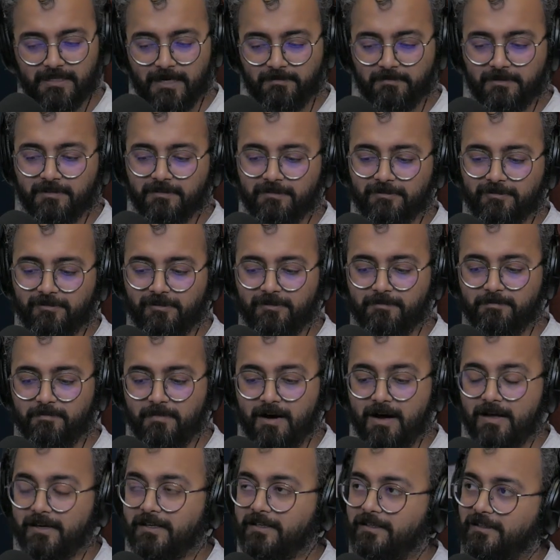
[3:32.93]
chapter is called
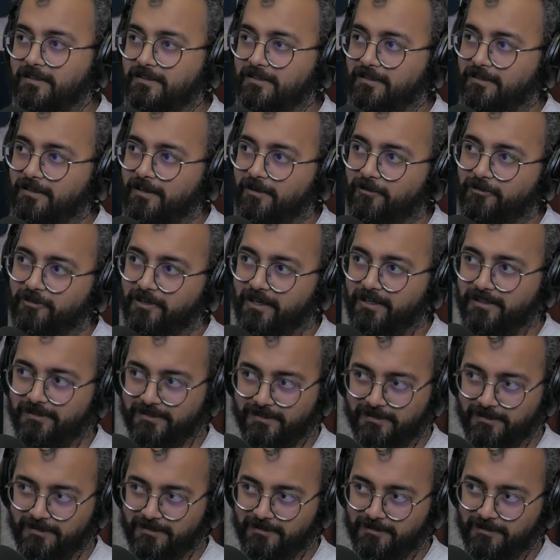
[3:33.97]
Markets Around
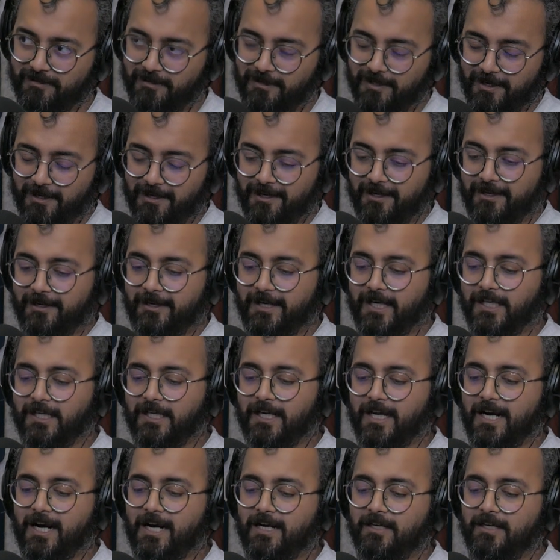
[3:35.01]
Us, right?